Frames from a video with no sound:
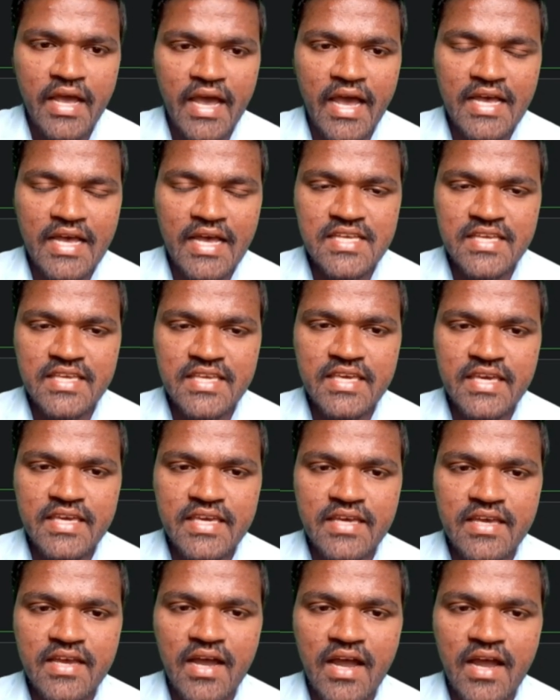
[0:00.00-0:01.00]
as a
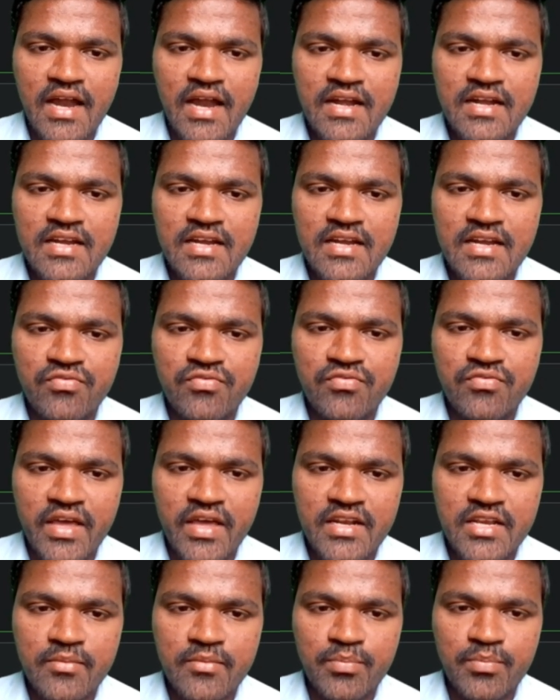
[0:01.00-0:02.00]
key, and if I
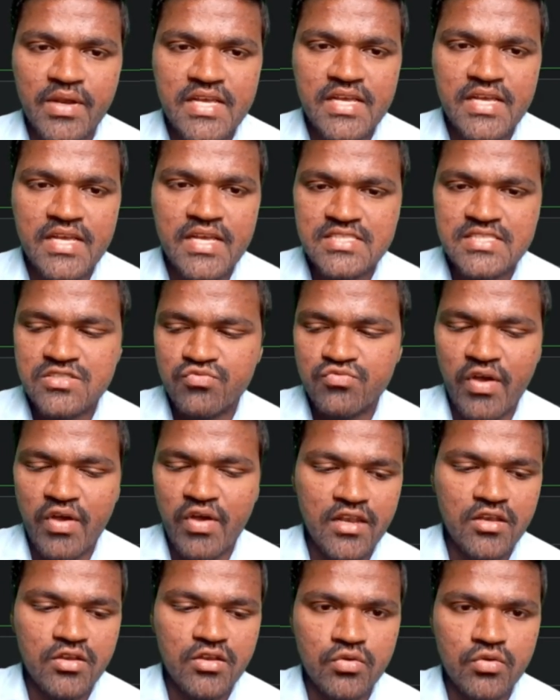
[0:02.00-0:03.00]
replace this
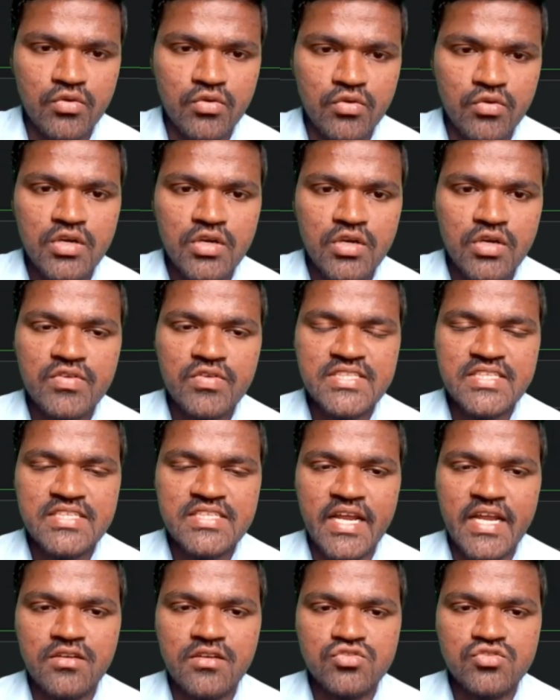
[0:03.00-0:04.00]
value with
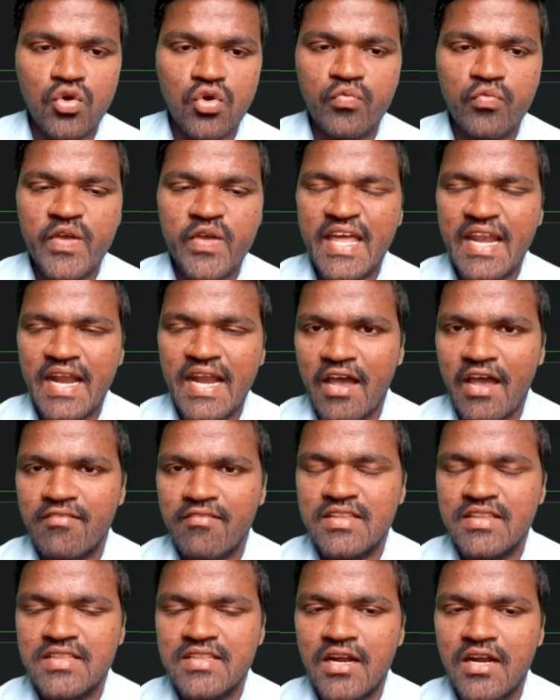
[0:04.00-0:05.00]
10, so we are
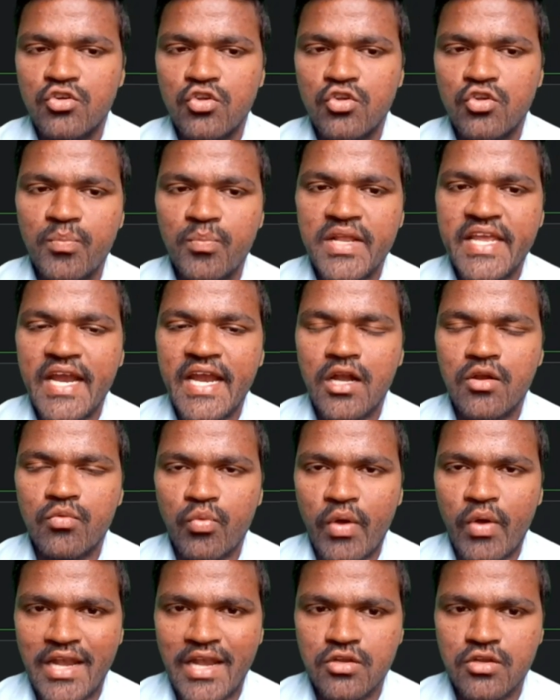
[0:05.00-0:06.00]
having the duplicate
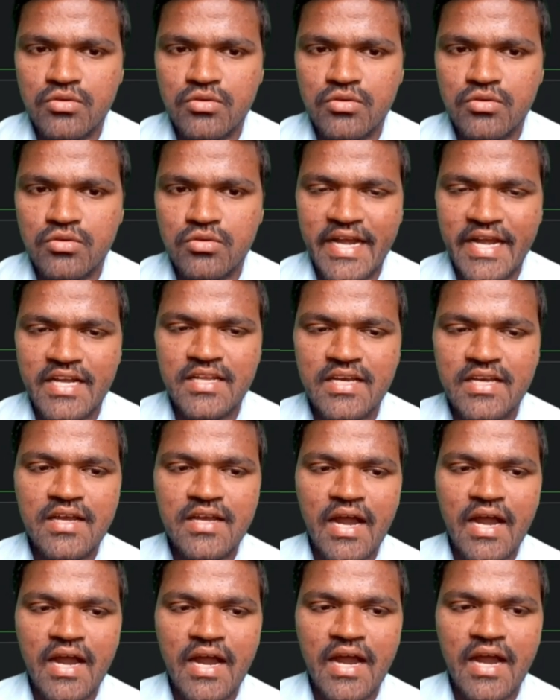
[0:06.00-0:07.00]
values, right?
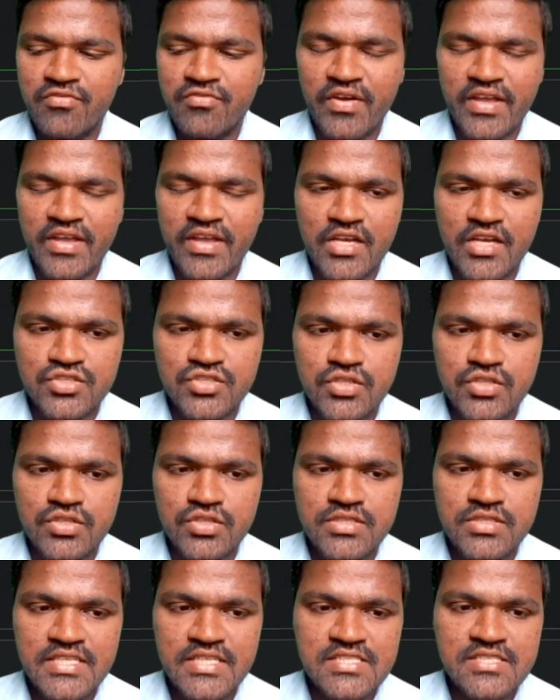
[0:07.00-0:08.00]
And if I
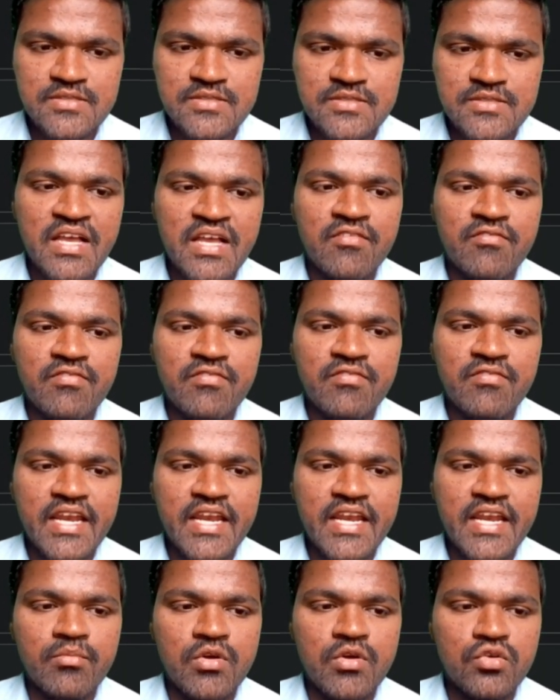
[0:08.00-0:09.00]
execute this, we
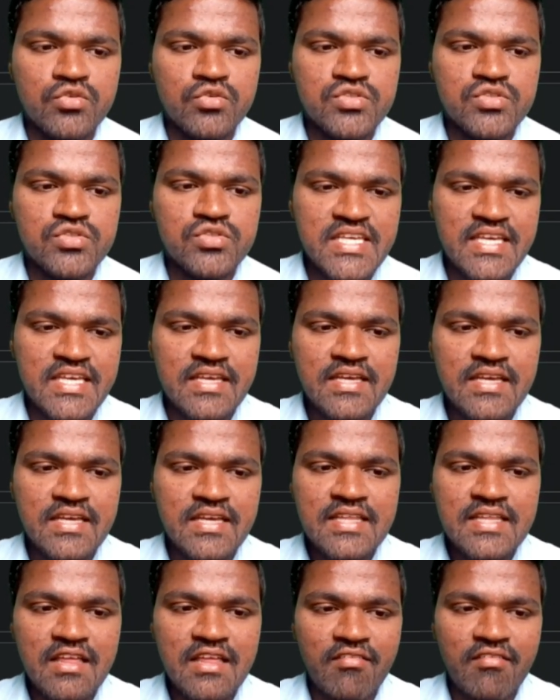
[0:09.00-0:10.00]
can able to see
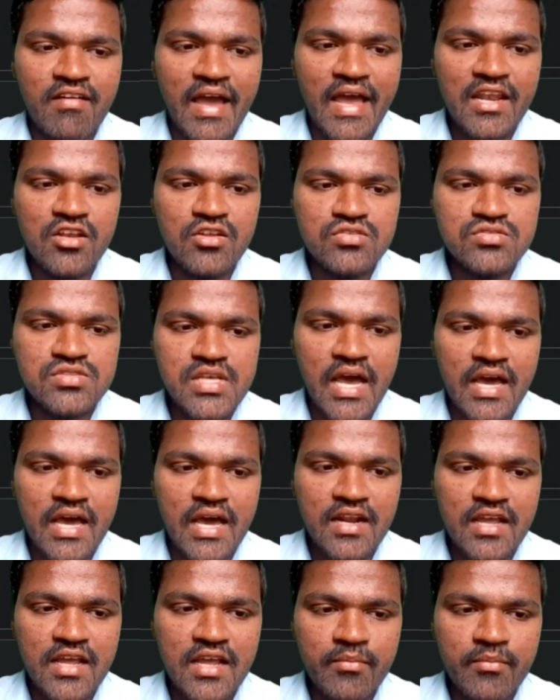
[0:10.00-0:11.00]
the values
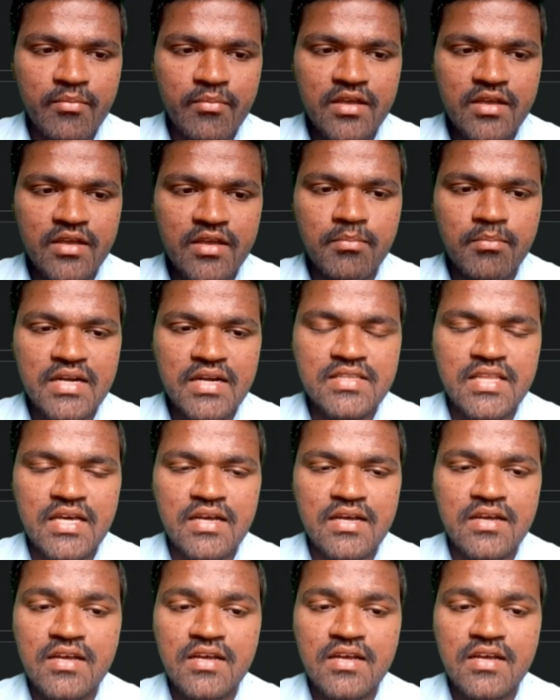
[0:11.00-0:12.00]
are coming, but
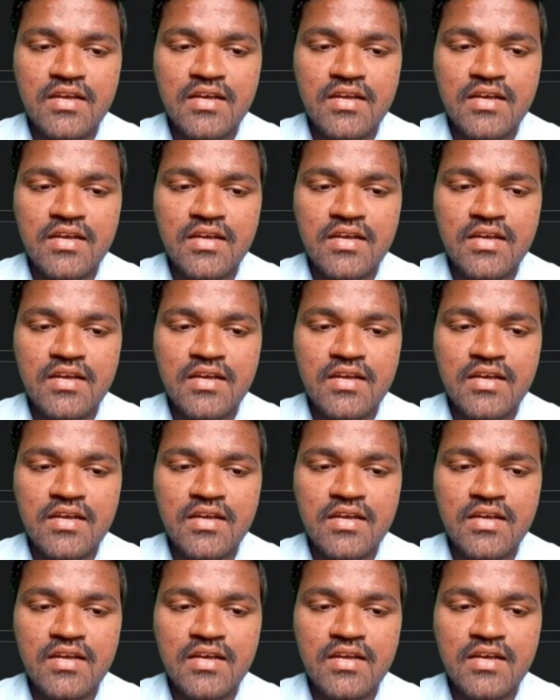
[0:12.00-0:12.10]
the